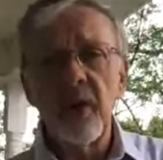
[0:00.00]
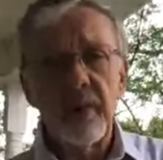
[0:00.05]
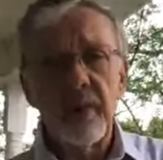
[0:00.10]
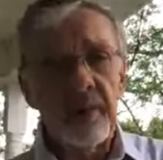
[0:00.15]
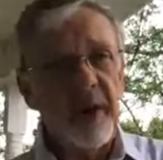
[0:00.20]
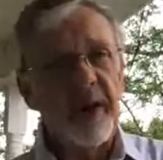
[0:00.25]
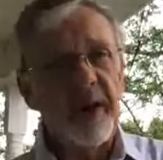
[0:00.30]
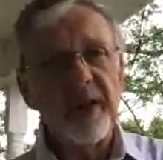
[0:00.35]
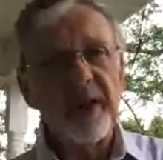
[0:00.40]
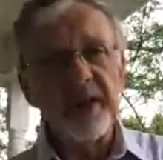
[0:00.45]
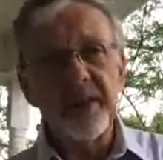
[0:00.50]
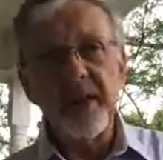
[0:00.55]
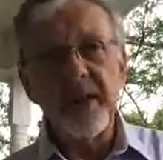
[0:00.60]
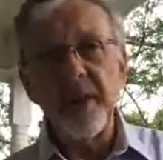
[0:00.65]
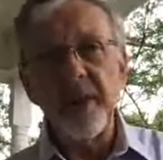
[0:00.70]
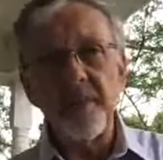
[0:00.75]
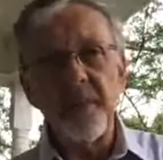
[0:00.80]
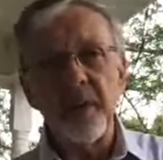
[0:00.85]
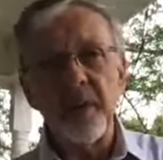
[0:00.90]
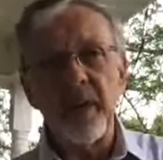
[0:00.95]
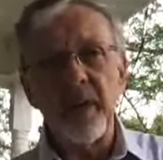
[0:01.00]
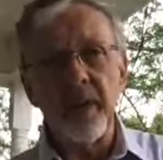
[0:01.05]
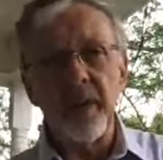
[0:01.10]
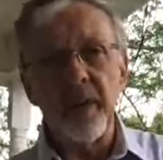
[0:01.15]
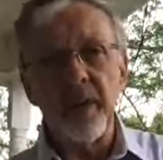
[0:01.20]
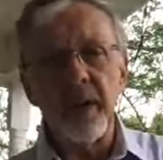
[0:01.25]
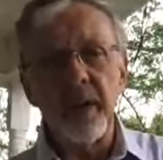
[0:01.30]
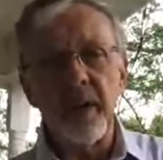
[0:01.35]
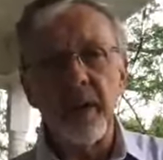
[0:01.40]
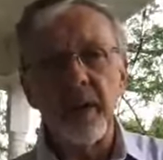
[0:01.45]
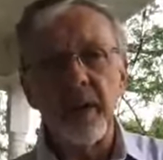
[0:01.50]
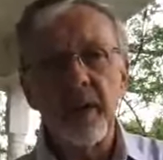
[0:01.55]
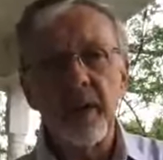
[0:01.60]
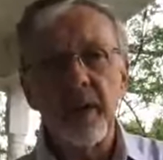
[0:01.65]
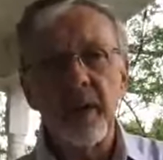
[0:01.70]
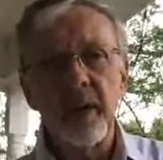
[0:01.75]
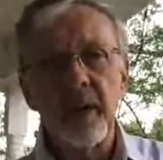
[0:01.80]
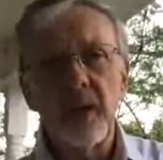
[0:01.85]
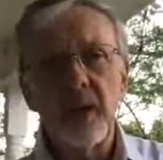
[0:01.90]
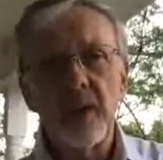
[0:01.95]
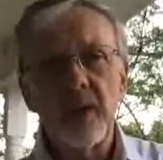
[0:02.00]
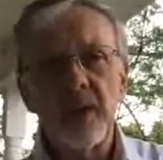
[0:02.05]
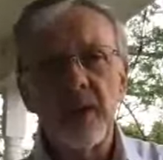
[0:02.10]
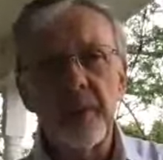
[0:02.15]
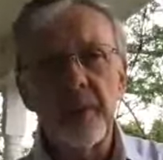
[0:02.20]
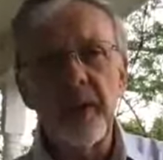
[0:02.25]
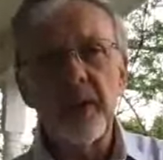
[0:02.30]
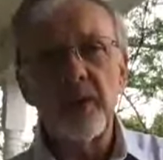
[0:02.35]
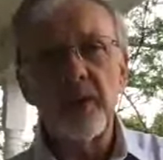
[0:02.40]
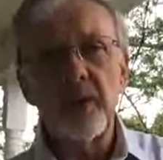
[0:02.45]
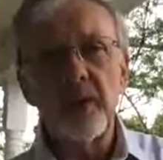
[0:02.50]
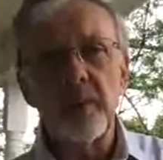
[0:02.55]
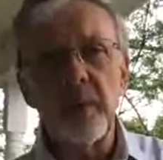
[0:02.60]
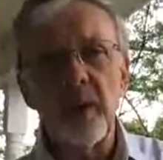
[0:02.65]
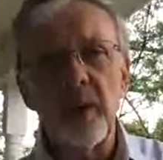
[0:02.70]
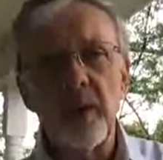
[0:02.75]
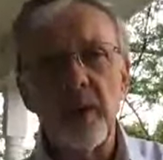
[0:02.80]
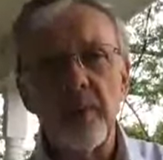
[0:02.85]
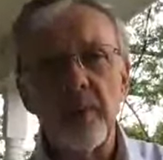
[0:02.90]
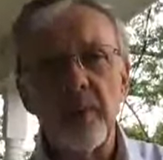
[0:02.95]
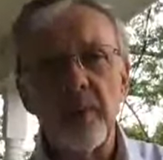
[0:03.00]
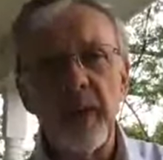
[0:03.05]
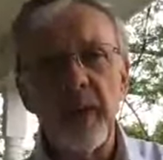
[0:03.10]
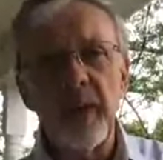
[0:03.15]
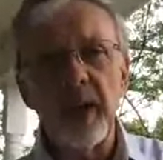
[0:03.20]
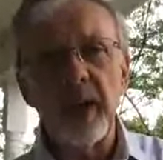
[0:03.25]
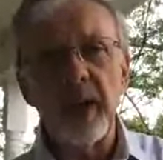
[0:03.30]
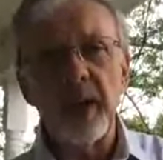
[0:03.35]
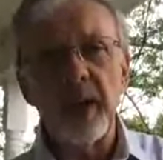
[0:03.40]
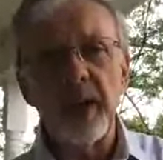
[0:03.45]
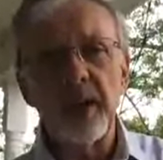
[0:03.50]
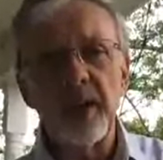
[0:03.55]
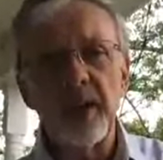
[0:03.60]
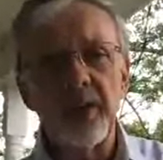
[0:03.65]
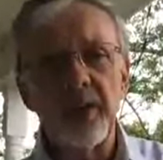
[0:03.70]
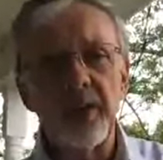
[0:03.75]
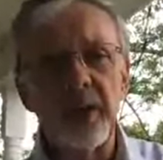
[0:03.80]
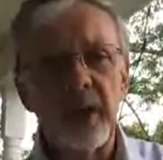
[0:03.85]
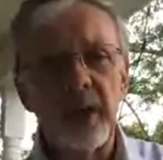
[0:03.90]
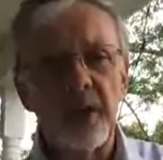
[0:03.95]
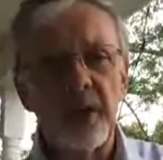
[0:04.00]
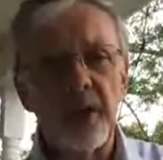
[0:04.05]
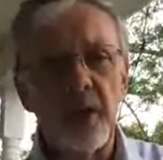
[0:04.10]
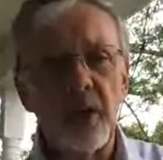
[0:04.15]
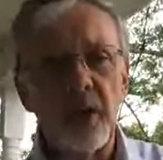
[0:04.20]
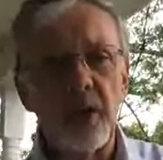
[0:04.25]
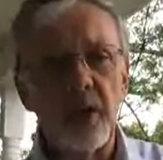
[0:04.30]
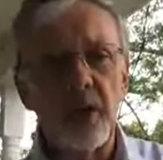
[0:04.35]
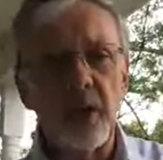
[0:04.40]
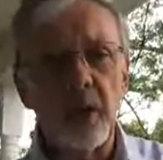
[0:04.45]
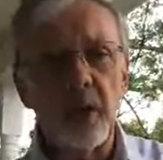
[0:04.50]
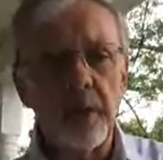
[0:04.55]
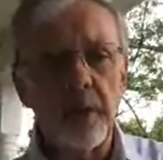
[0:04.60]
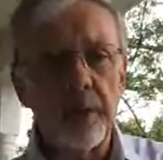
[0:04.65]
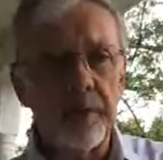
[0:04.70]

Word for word: Body's temporary. The spiritual part of man is eternal.